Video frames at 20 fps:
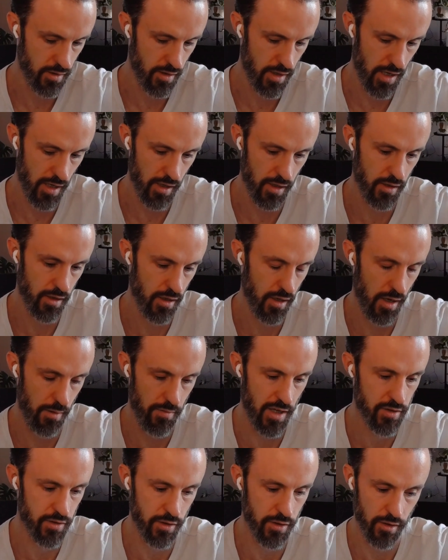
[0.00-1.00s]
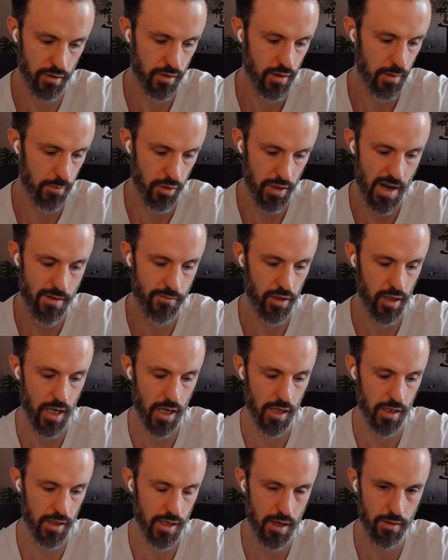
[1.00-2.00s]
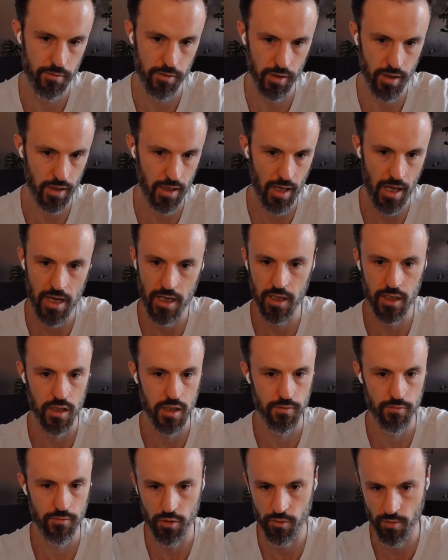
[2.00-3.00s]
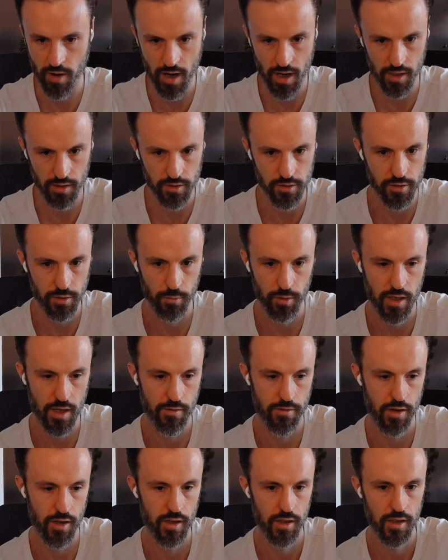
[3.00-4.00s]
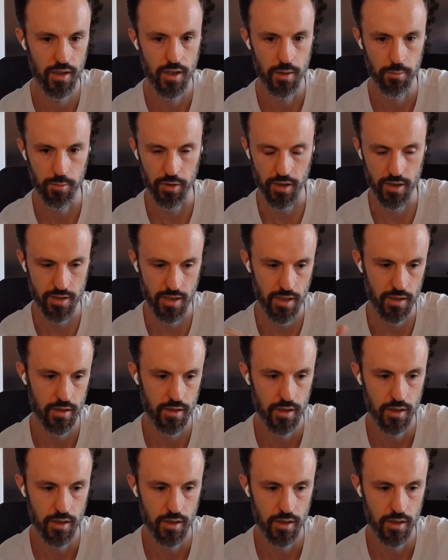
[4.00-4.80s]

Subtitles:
Now, I'm not advocating now for 8 interview rounds or whatever, because that